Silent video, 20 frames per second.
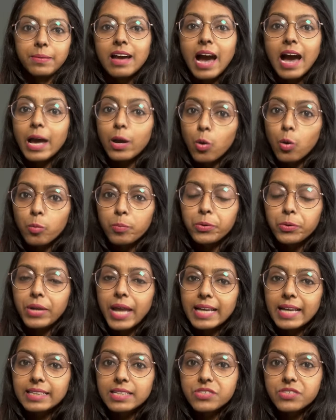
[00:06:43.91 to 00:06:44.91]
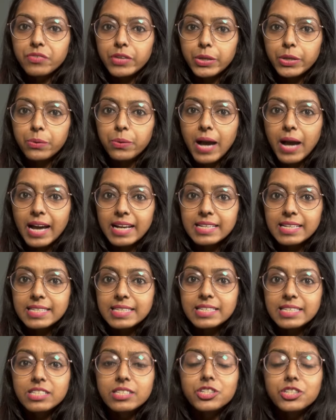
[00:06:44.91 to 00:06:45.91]
I hope you like this video, guys.
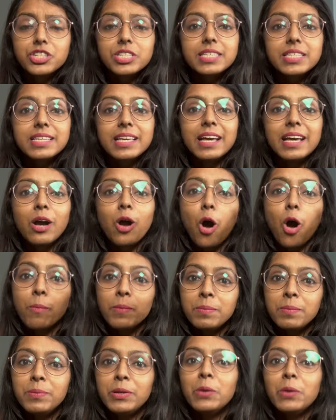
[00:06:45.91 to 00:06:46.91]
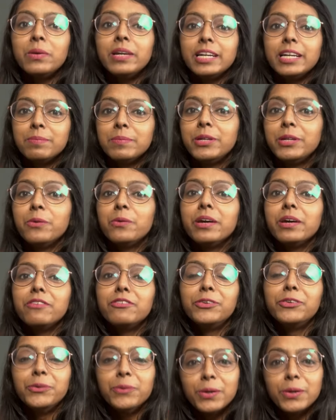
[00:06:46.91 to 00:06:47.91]
Just comment below, let me know if
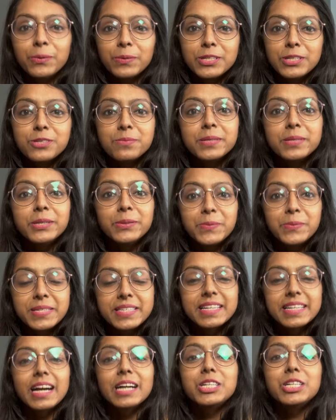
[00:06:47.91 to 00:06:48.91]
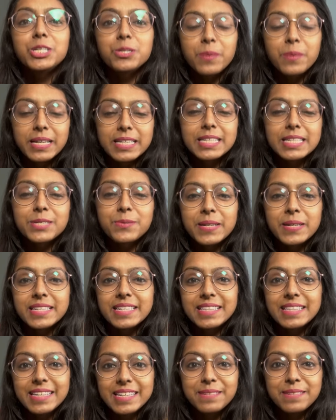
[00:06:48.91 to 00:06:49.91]
you are going to be using a
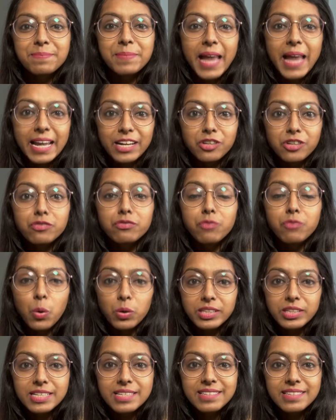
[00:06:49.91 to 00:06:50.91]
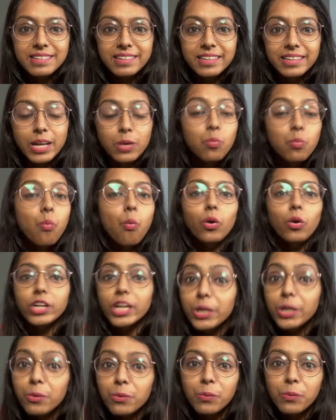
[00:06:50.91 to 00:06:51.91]
2023 planner for this year and what are
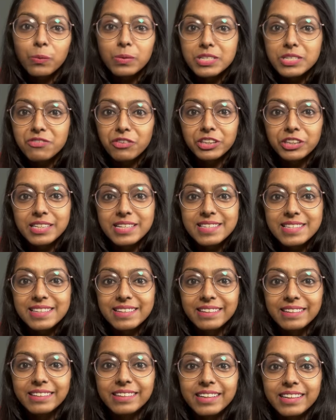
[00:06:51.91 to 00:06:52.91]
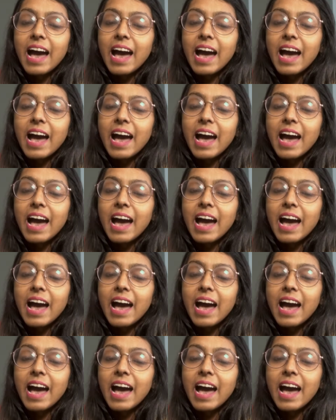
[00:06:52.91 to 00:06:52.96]
your goals for this year.